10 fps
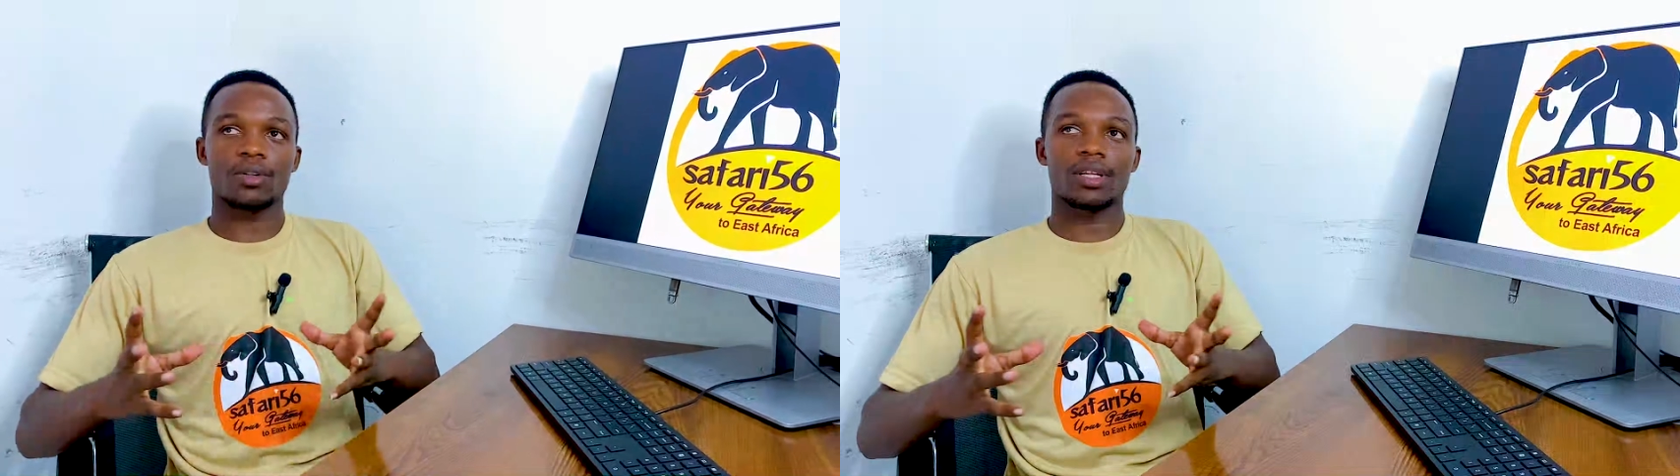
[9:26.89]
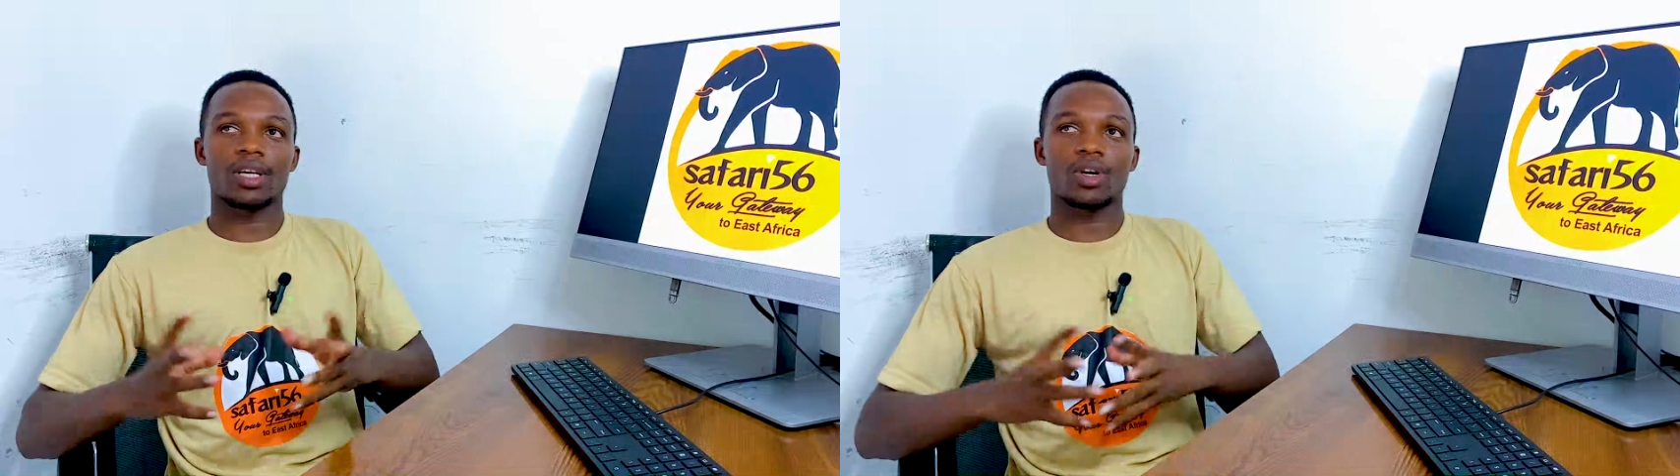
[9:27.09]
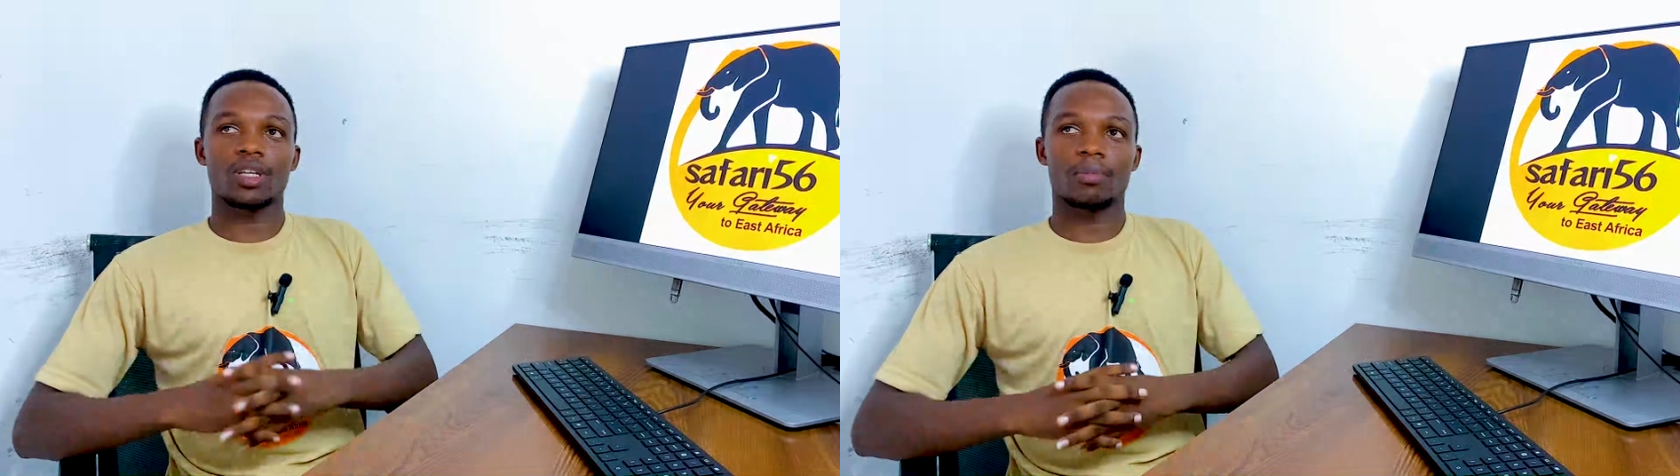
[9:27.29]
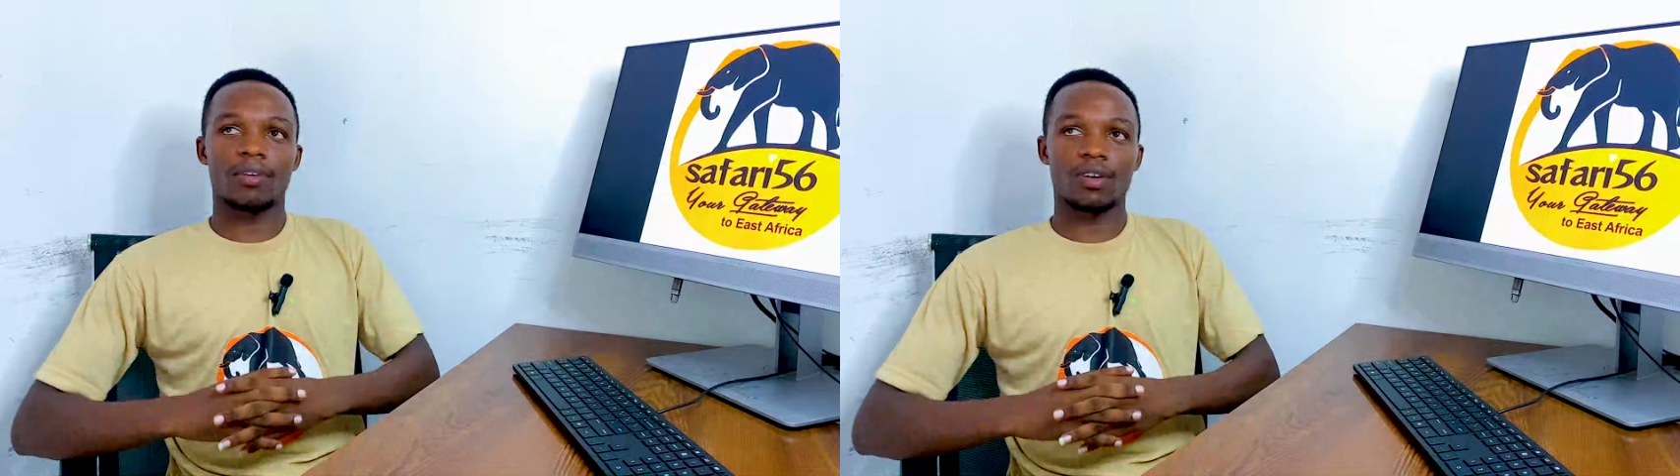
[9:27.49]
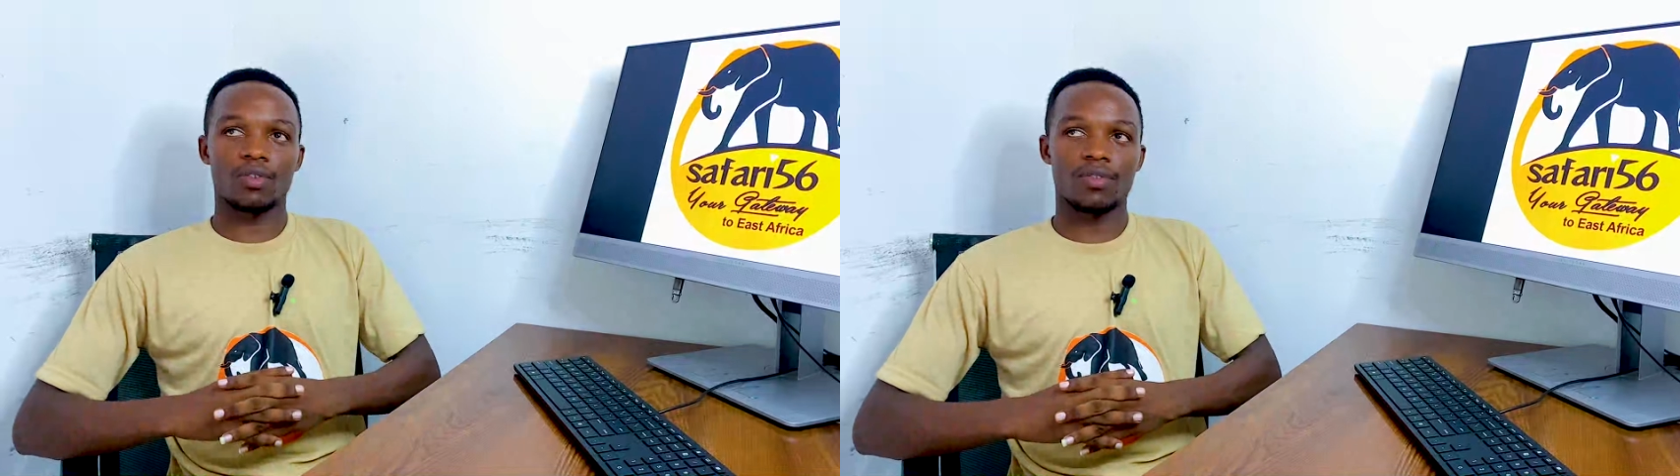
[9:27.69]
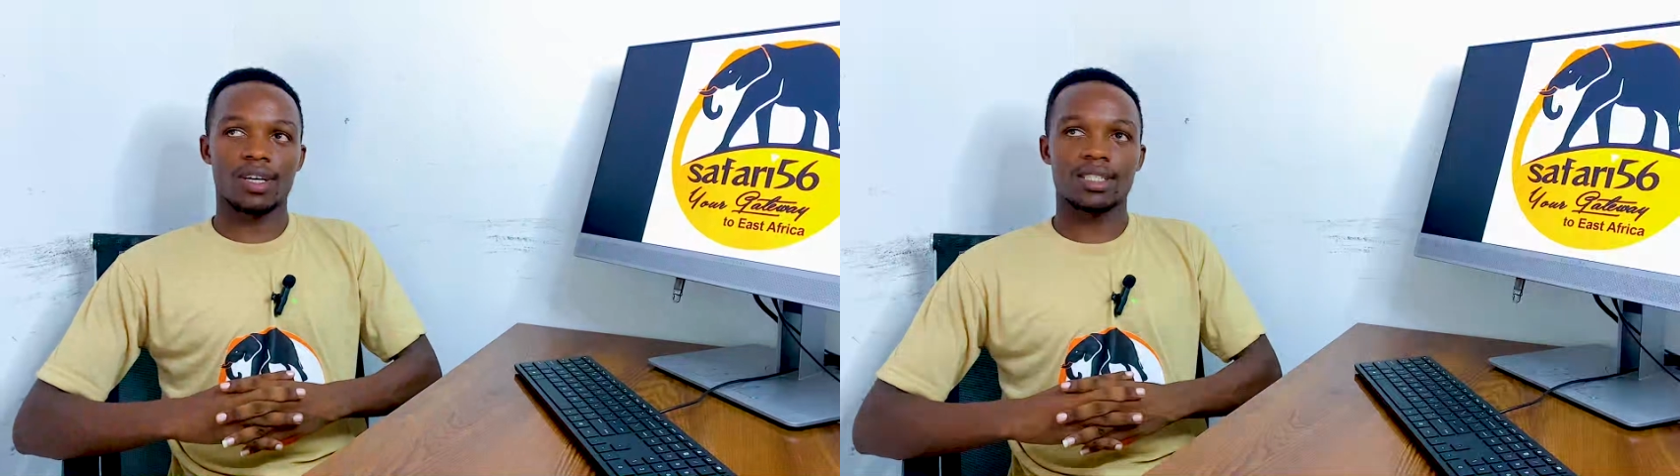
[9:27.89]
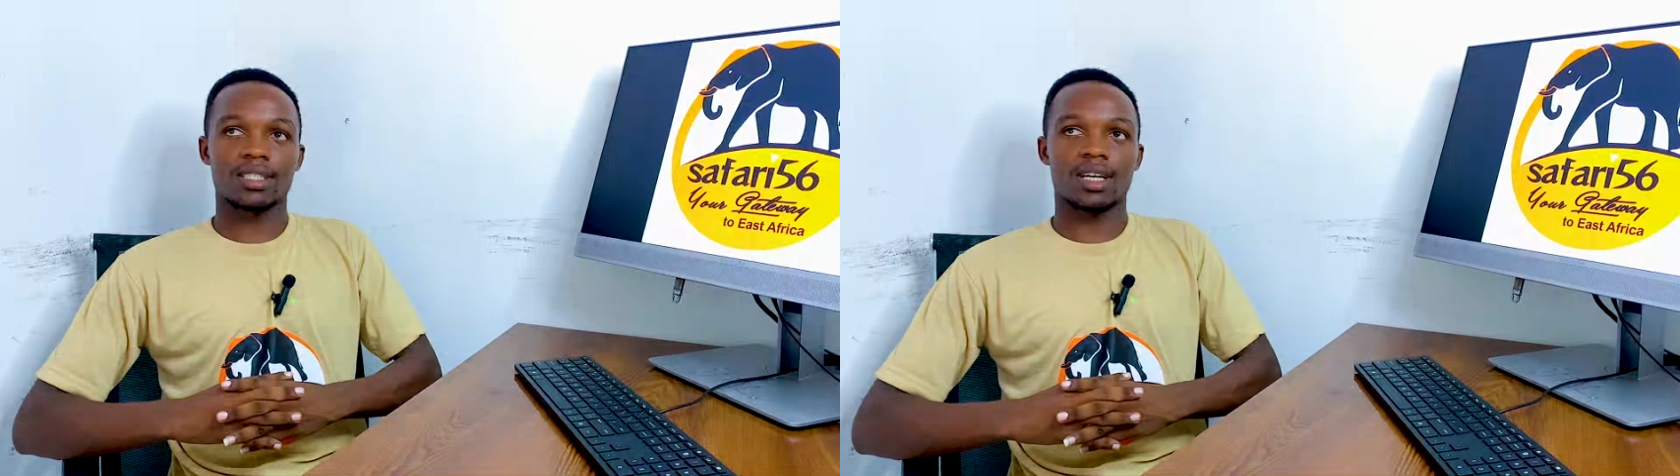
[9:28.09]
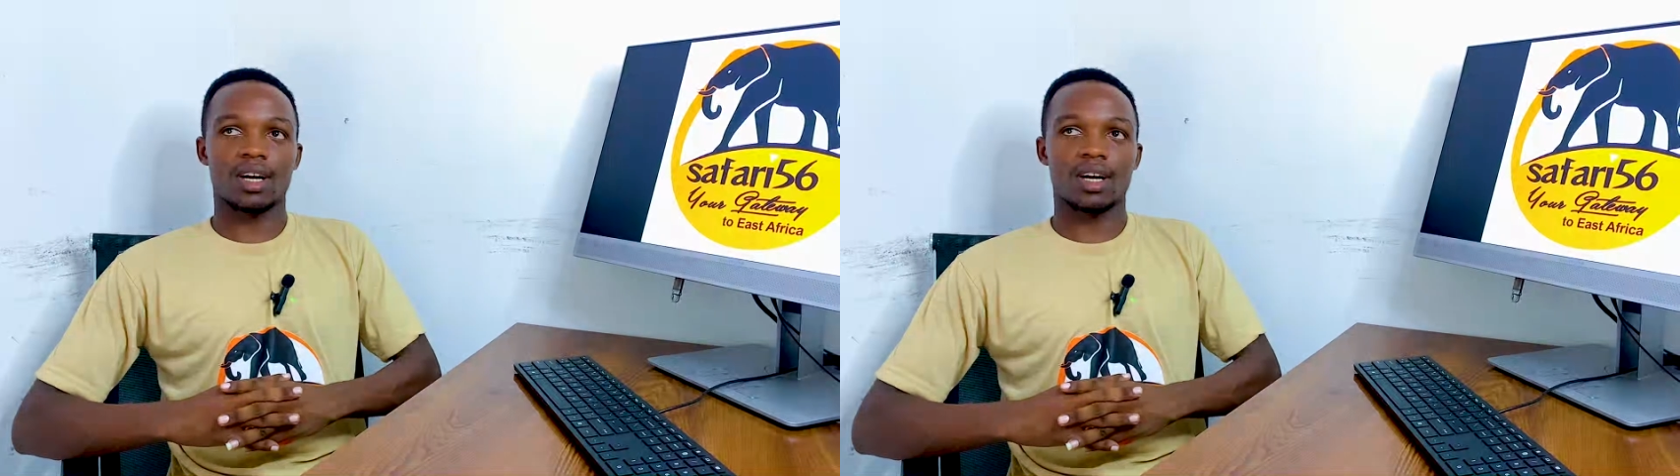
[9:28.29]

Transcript: do they call buffalo weavers?